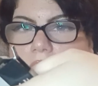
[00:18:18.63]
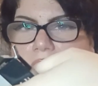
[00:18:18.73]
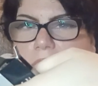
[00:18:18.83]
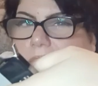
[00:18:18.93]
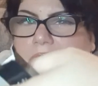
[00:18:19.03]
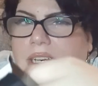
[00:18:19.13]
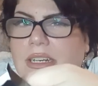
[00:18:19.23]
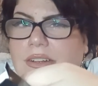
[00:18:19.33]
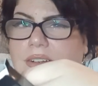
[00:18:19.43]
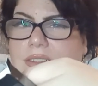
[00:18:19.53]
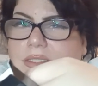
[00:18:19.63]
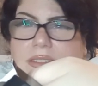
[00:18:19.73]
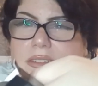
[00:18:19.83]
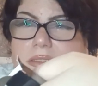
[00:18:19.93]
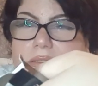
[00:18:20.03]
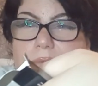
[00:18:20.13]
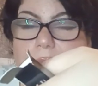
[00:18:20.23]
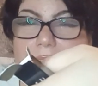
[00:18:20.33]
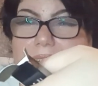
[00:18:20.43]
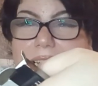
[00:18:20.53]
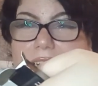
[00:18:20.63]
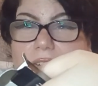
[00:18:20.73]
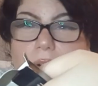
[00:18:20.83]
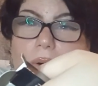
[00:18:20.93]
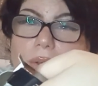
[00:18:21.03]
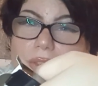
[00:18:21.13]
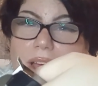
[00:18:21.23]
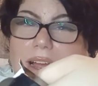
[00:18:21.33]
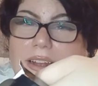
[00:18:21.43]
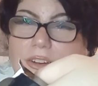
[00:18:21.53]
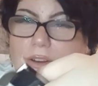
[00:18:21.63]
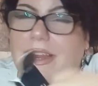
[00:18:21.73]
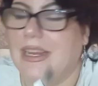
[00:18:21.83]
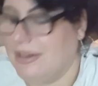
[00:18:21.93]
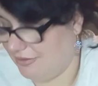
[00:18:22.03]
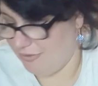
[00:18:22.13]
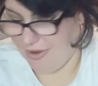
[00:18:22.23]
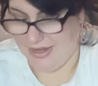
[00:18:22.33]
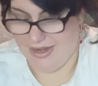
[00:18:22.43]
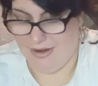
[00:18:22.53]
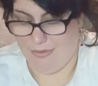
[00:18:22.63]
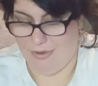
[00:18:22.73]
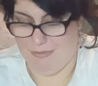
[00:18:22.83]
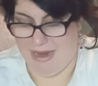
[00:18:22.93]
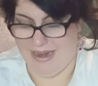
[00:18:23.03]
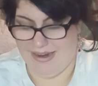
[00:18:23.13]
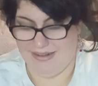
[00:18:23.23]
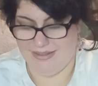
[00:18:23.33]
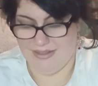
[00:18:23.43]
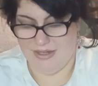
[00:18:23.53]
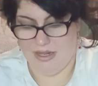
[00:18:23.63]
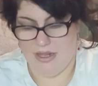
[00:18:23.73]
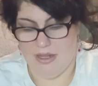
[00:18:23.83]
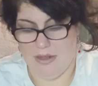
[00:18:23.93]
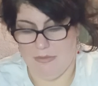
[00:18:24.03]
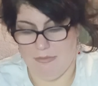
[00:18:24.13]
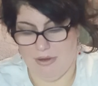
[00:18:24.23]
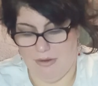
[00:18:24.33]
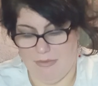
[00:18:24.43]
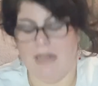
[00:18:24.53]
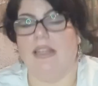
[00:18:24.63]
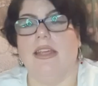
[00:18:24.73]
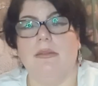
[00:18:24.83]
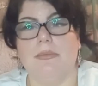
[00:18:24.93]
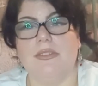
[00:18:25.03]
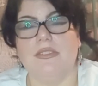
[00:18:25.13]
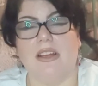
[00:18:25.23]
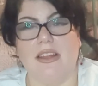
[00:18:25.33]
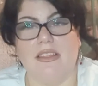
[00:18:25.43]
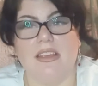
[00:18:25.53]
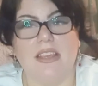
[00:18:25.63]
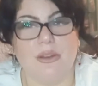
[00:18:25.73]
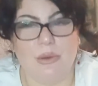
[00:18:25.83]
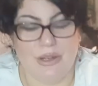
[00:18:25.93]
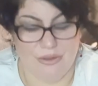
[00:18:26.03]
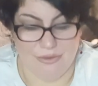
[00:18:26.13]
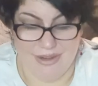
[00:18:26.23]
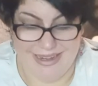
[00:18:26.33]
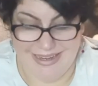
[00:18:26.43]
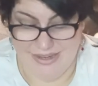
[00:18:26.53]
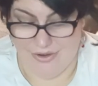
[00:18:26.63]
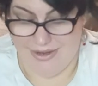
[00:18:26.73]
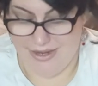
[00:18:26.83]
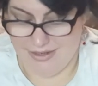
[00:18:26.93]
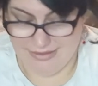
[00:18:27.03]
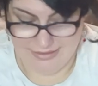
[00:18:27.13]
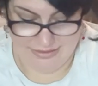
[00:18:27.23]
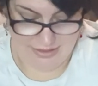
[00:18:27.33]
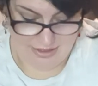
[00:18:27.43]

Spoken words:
I mean, it looks really not that great right now on my hand, but on my lips, I think it will look really nice.